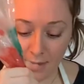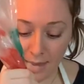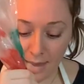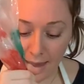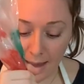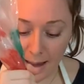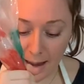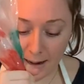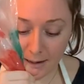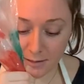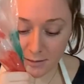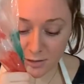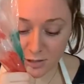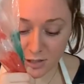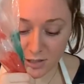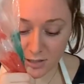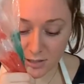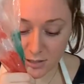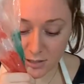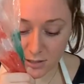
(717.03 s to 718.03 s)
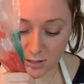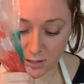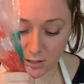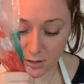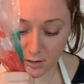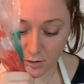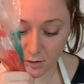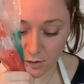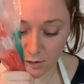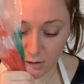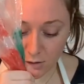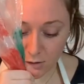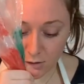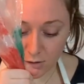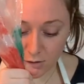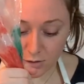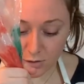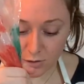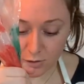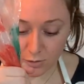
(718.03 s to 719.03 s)
and just
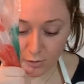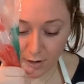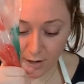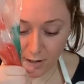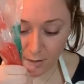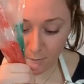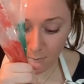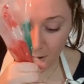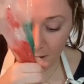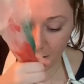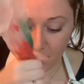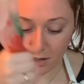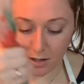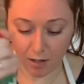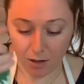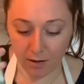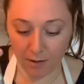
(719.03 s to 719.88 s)
try to make